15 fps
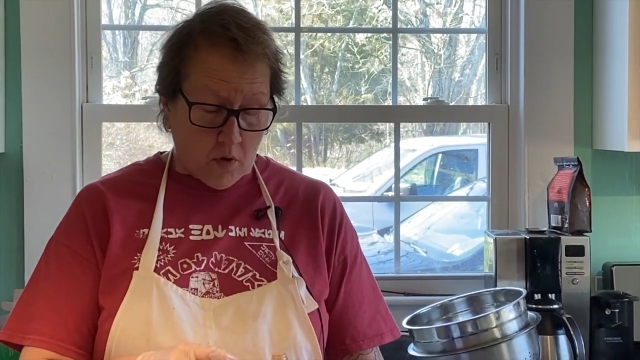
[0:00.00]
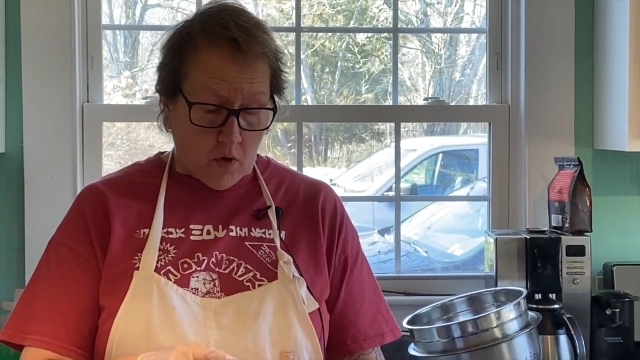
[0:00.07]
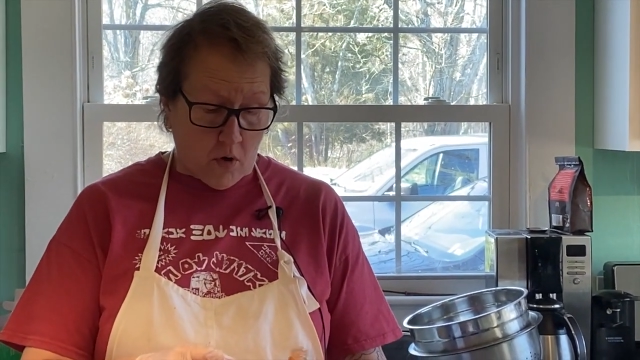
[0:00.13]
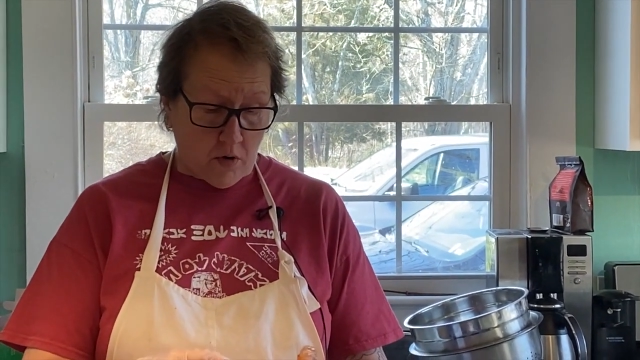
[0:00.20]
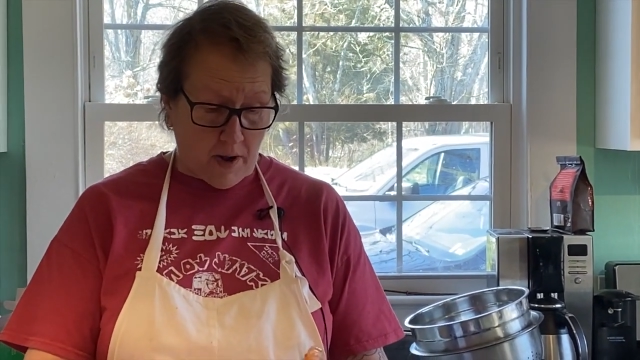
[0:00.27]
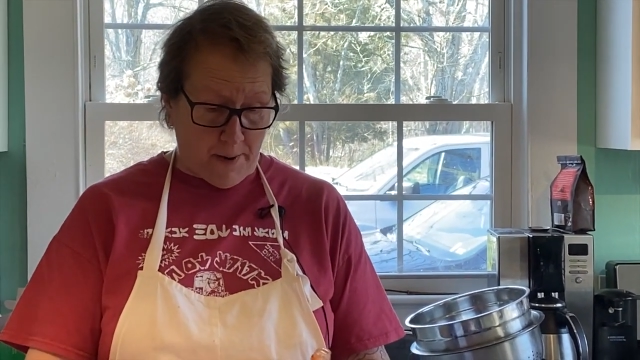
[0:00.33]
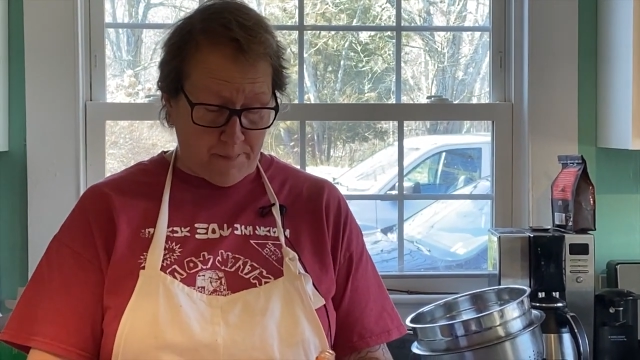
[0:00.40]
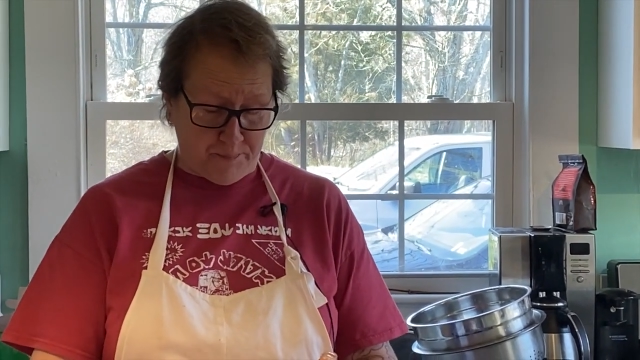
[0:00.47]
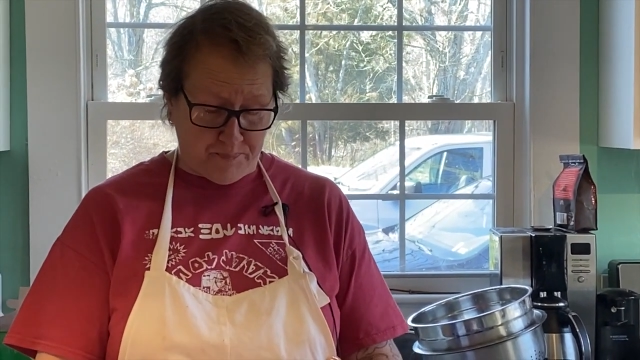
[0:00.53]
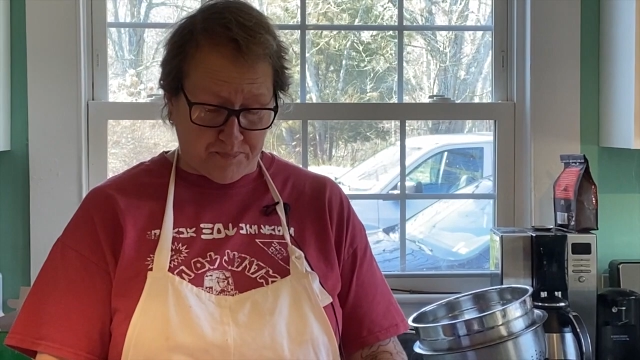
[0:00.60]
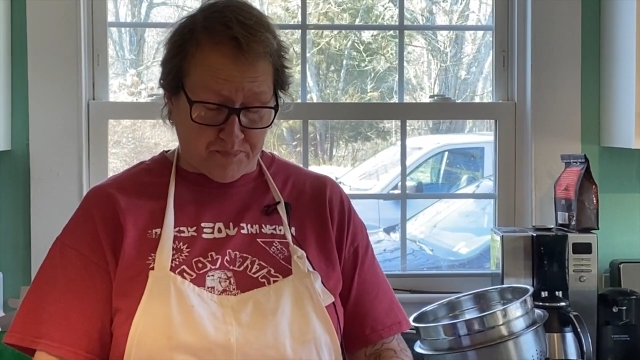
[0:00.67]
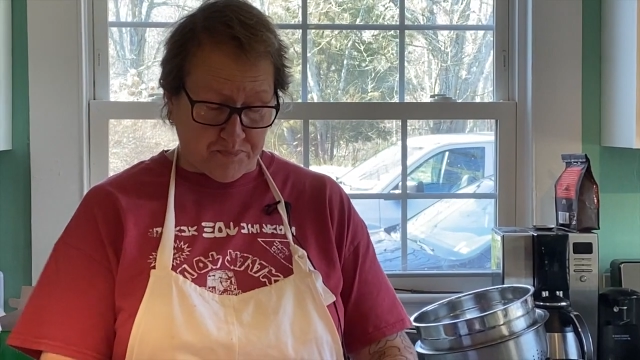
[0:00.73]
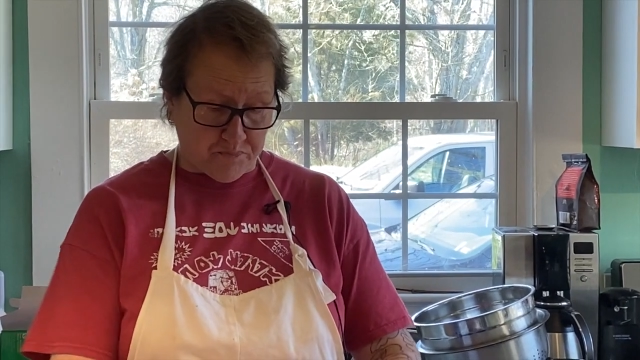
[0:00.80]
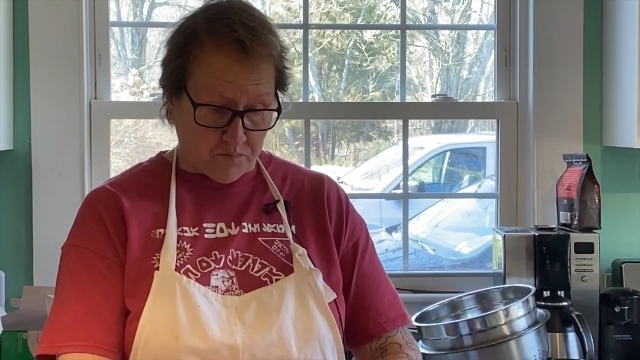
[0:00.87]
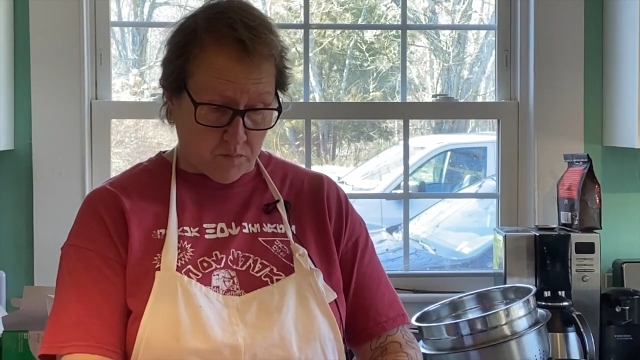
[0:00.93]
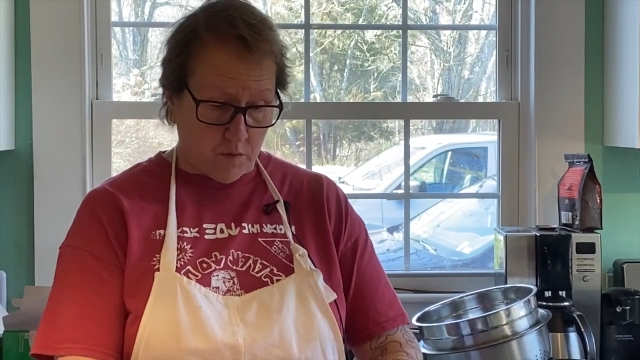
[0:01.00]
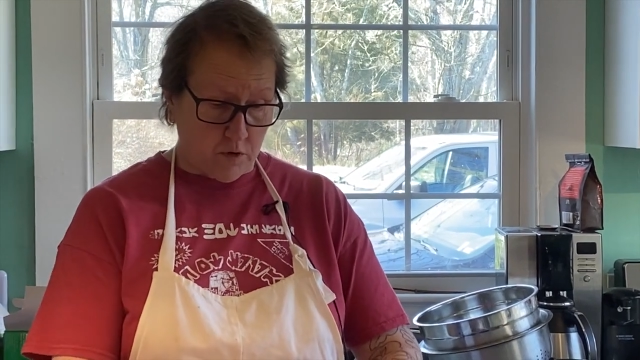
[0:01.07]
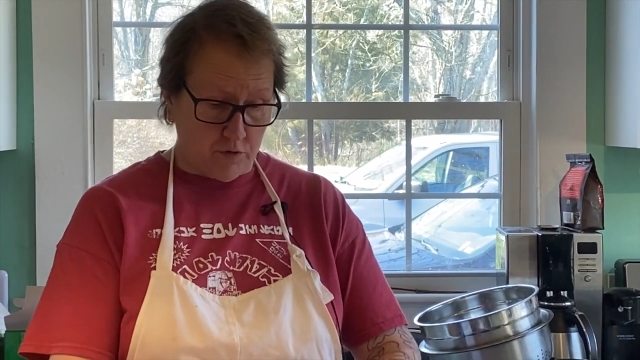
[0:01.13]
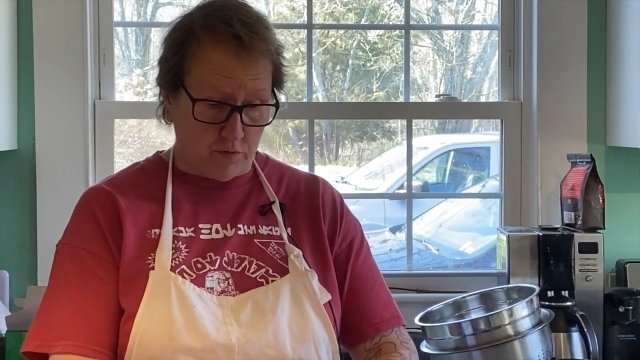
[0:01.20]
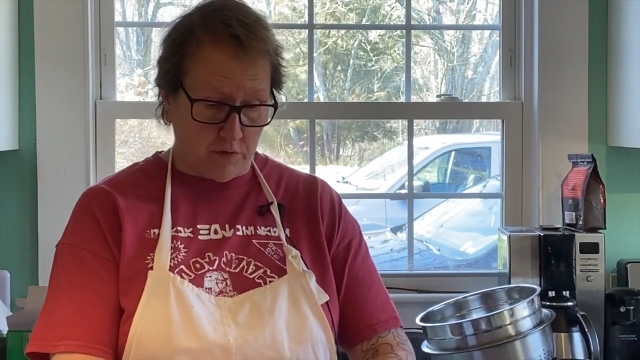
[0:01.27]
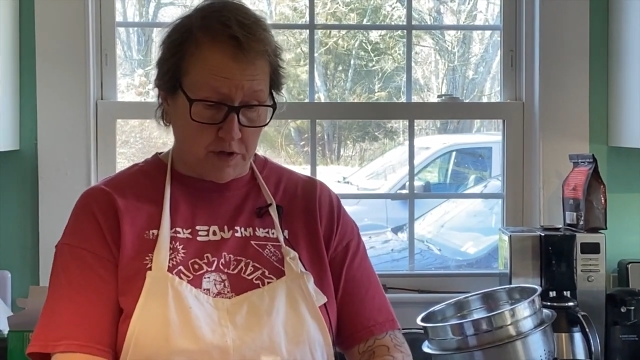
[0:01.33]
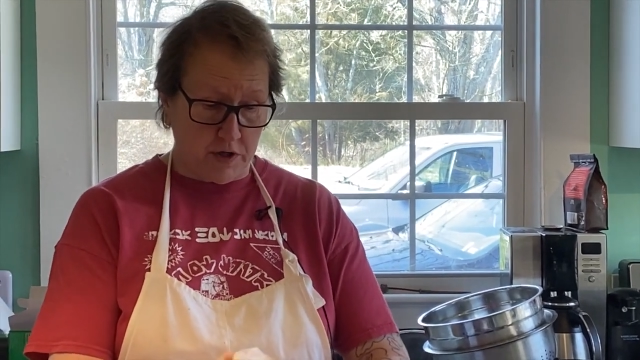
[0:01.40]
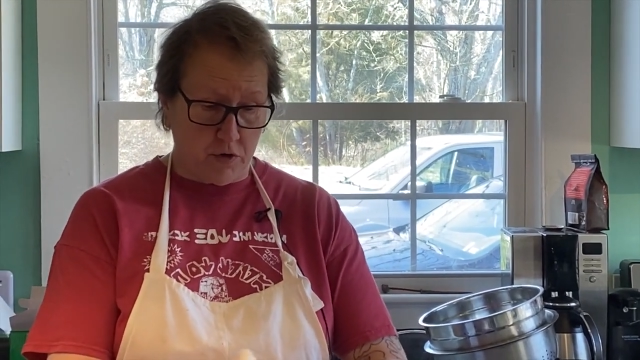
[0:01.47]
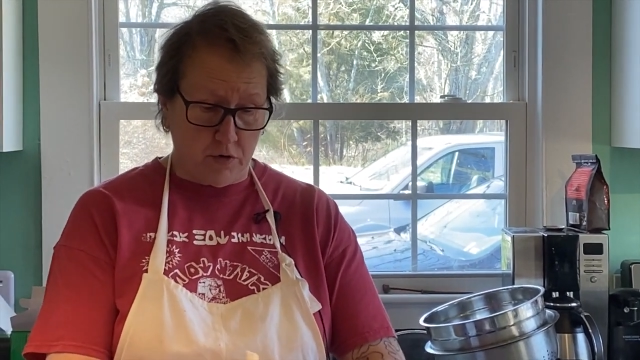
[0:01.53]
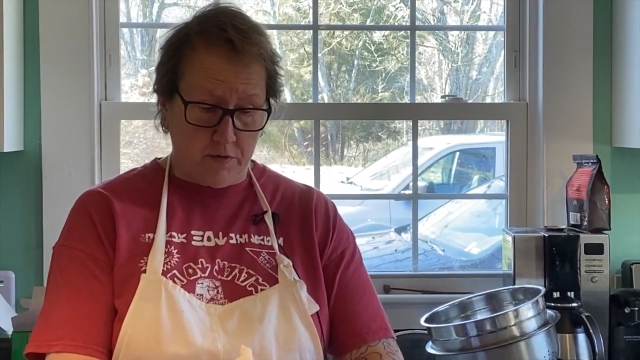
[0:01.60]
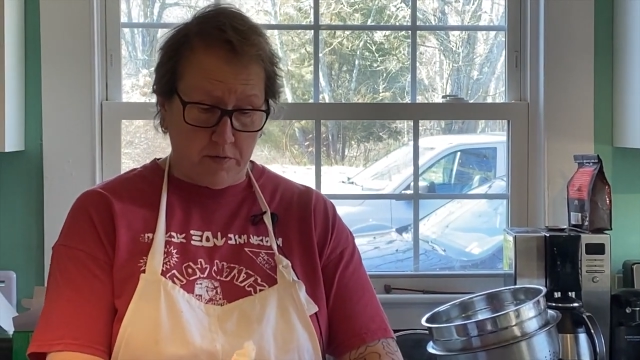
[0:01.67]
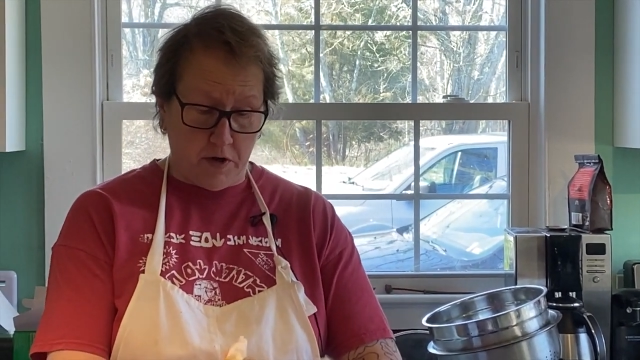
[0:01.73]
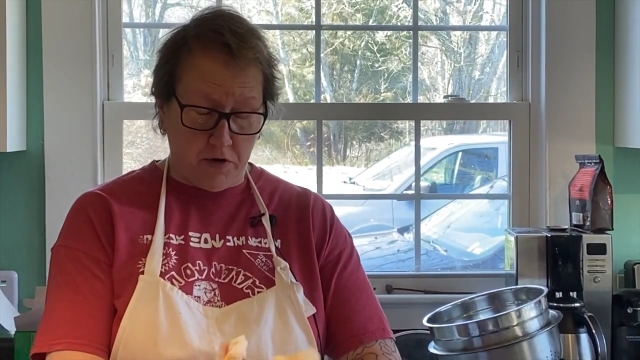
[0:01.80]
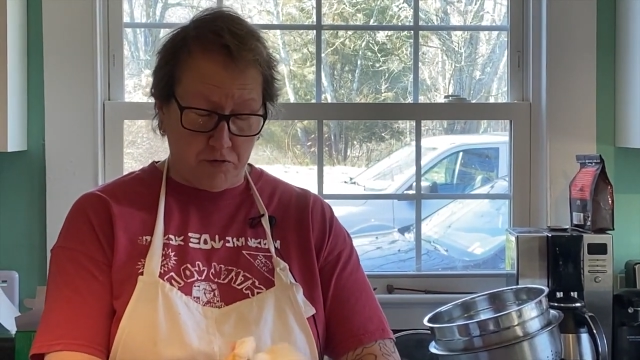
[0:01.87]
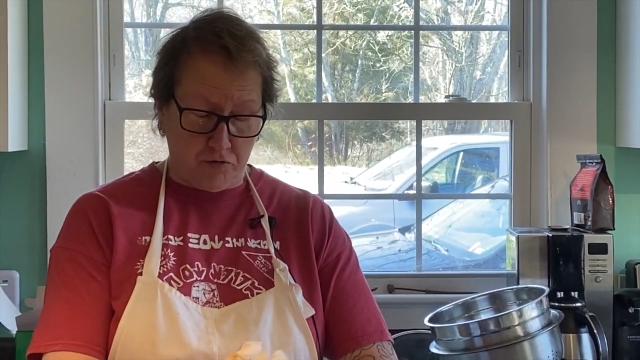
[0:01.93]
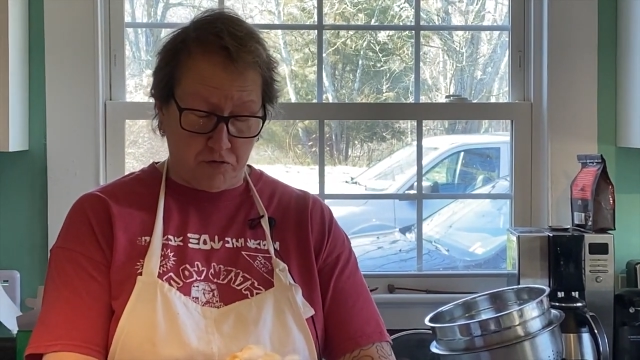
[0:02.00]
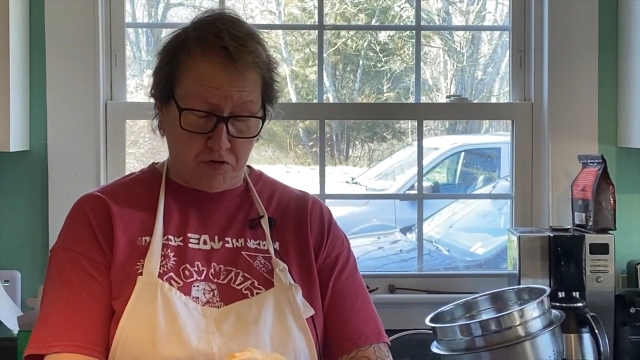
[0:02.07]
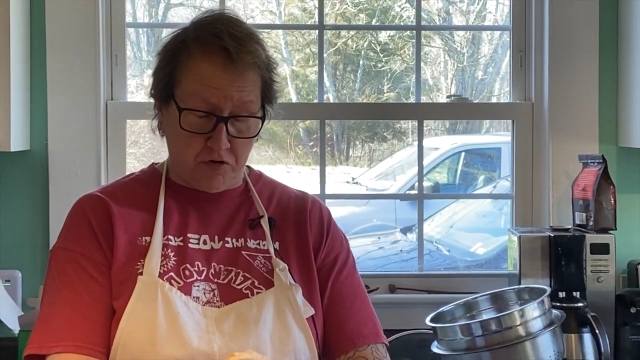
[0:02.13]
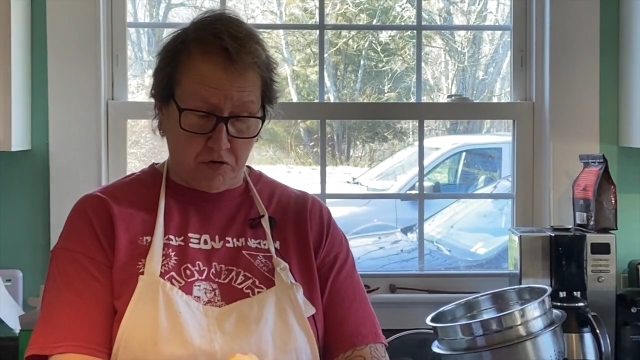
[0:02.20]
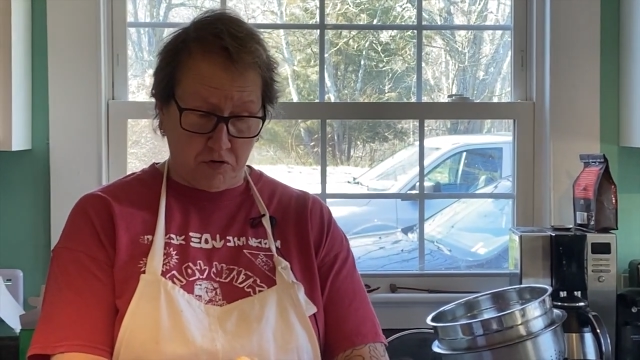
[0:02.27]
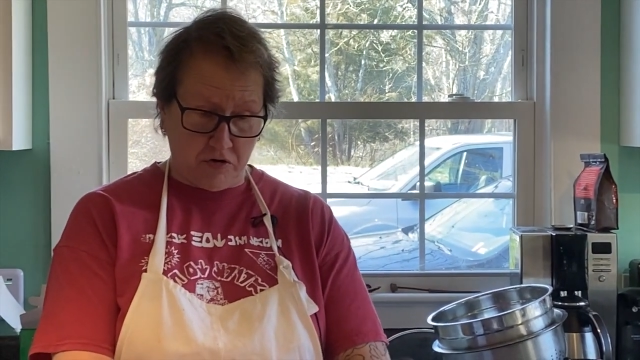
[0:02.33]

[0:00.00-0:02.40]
Okay, it's a really interesting